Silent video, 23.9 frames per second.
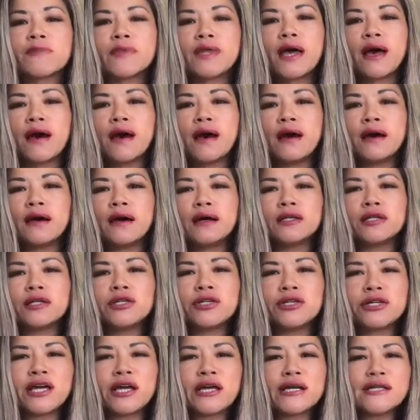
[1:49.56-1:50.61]

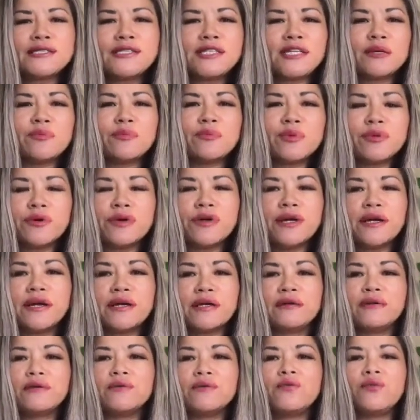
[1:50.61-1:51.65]
looking deeper
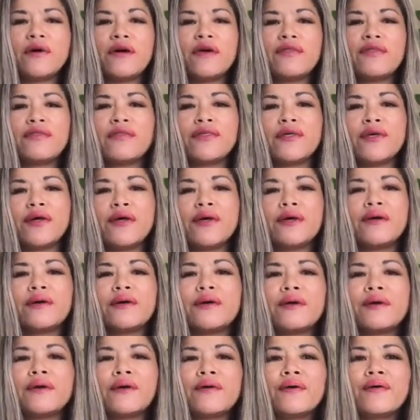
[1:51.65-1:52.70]
in what the
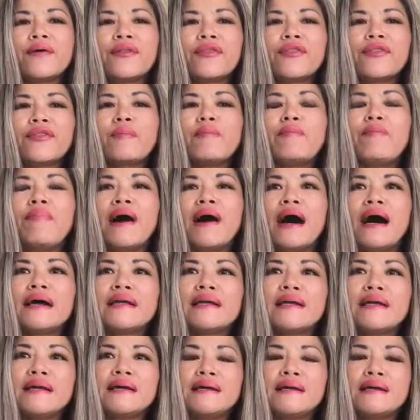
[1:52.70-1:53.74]

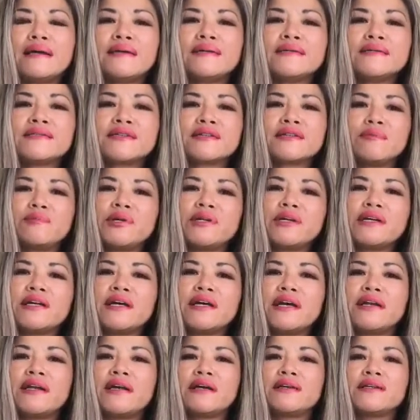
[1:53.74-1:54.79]
body is
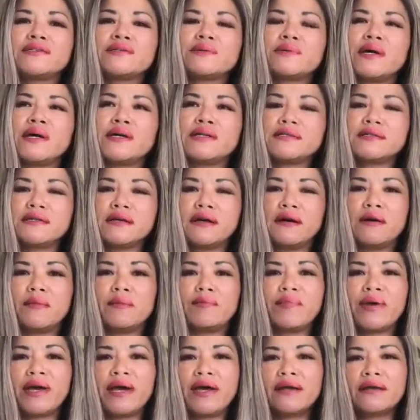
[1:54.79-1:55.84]
communicating to us.
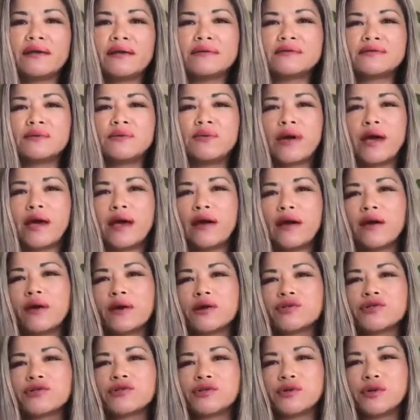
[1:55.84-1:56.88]
Pain is a way our
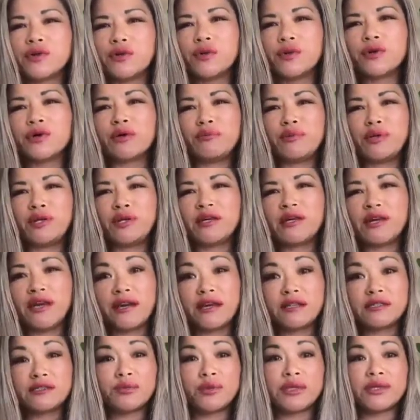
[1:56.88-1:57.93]
soul
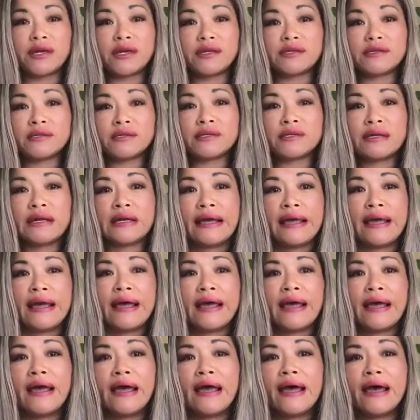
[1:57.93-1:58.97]
communicates with us.
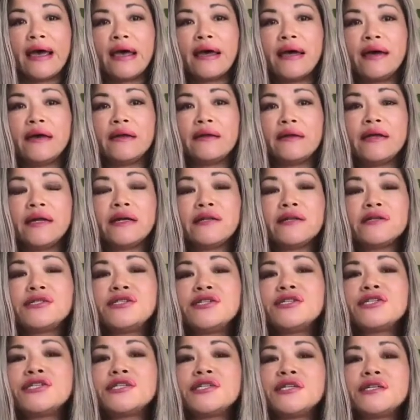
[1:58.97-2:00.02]
And in
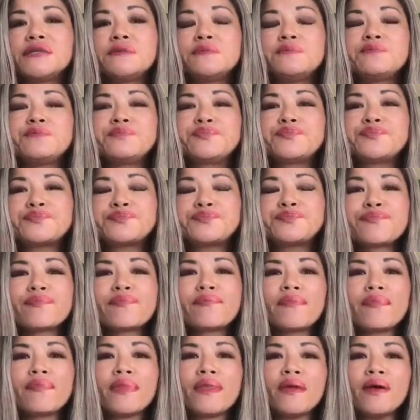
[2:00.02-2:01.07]
addition,
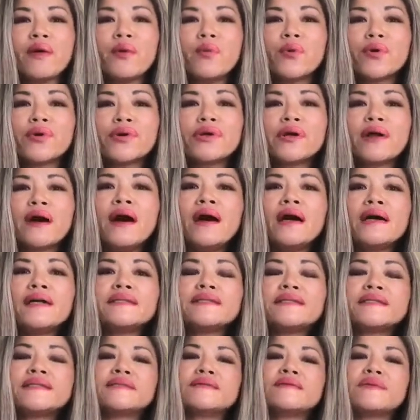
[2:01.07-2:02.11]
we're not
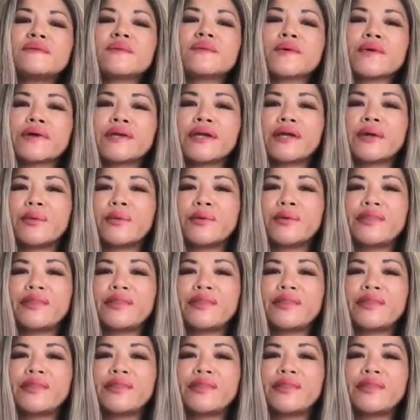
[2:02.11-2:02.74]
working with